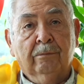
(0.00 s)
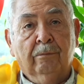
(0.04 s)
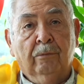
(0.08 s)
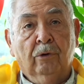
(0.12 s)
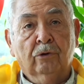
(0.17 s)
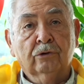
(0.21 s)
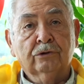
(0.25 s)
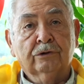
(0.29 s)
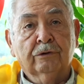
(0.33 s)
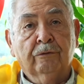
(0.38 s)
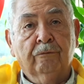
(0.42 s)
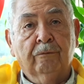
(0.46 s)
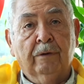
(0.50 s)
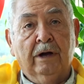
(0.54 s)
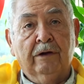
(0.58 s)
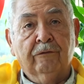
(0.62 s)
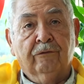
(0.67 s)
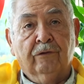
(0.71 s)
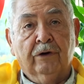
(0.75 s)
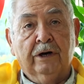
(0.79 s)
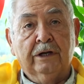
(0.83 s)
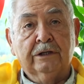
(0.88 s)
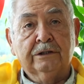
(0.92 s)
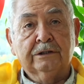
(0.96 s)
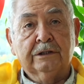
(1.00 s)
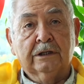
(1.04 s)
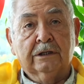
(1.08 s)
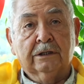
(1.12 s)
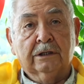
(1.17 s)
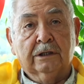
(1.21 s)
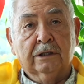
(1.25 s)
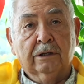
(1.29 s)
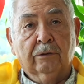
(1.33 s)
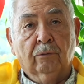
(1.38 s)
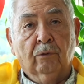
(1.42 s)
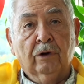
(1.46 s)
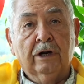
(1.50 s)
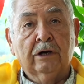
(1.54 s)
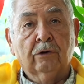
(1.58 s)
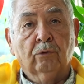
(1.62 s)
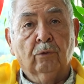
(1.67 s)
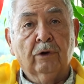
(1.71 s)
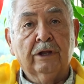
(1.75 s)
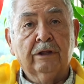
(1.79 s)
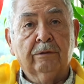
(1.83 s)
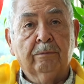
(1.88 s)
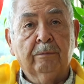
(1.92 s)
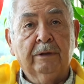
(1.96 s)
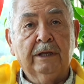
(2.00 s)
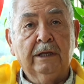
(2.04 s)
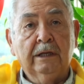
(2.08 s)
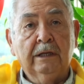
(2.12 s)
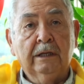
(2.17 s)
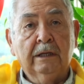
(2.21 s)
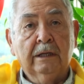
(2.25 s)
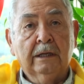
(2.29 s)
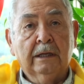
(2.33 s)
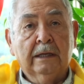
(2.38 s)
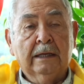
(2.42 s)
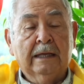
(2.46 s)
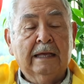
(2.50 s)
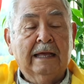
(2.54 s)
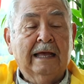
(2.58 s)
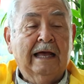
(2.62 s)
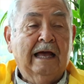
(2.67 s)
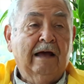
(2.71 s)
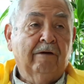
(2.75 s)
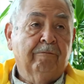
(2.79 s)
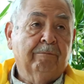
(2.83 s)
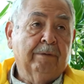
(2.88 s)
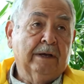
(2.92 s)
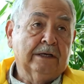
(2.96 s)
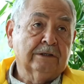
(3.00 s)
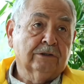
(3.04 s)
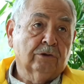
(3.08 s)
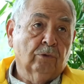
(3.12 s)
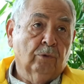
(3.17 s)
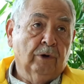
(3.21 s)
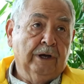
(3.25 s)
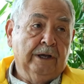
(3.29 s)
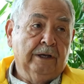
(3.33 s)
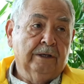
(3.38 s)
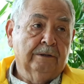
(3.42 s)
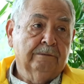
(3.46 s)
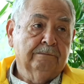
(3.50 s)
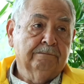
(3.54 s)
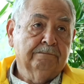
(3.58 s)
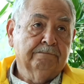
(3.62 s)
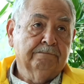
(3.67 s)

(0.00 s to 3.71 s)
most of my friends that went with me have passed away.